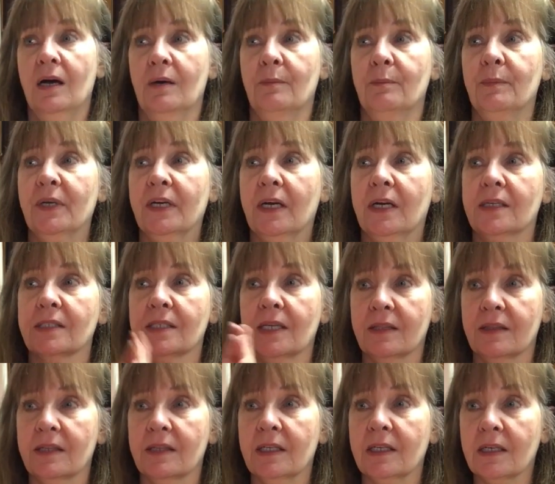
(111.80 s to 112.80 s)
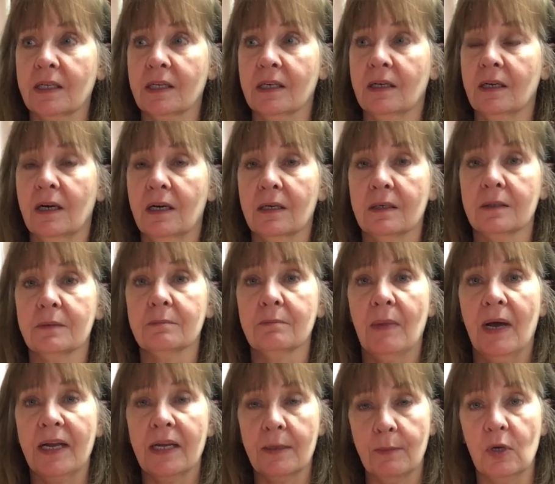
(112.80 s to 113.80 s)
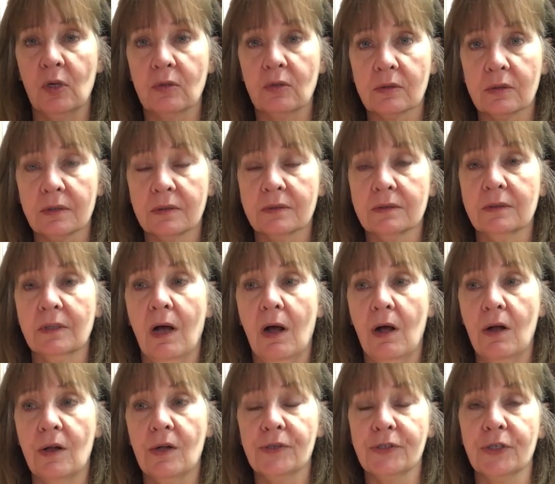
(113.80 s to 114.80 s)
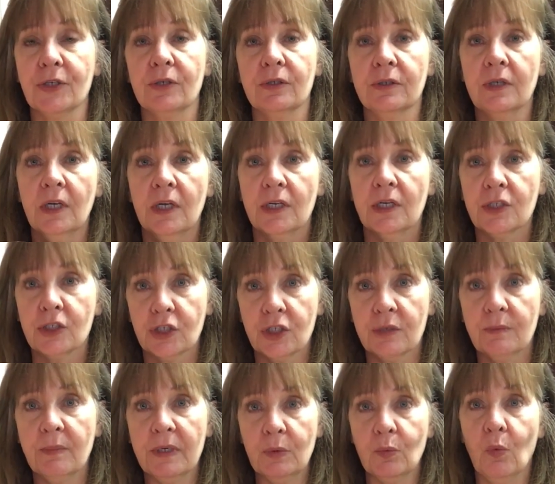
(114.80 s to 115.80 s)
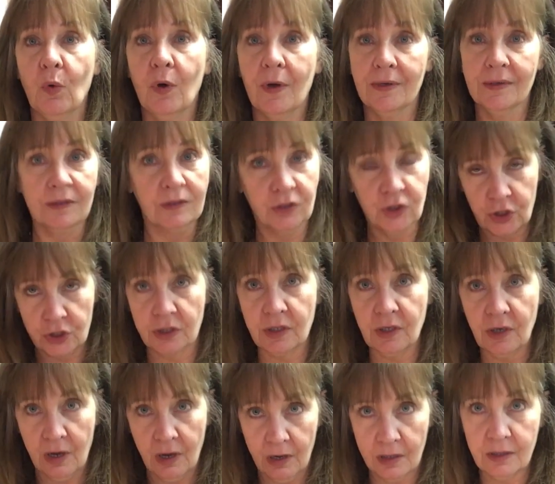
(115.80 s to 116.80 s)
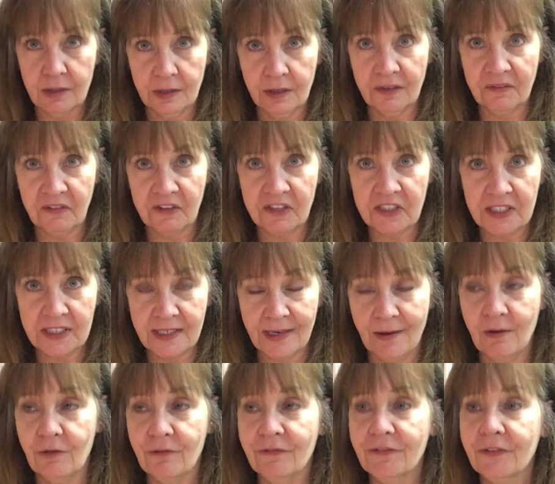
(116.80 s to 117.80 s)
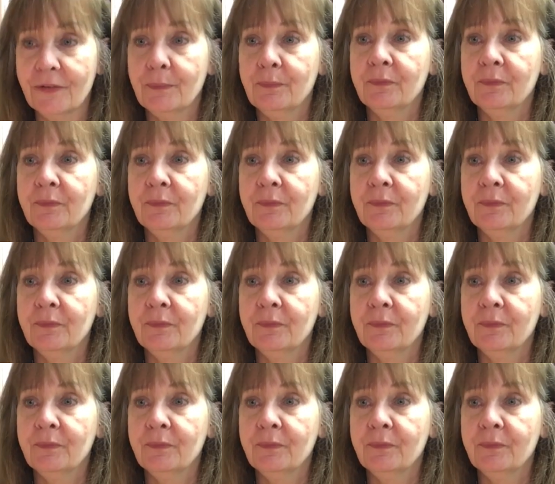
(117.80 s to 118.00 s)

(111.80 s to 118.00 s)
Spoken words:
because I think my Imbolc altar should be one just all in of itself.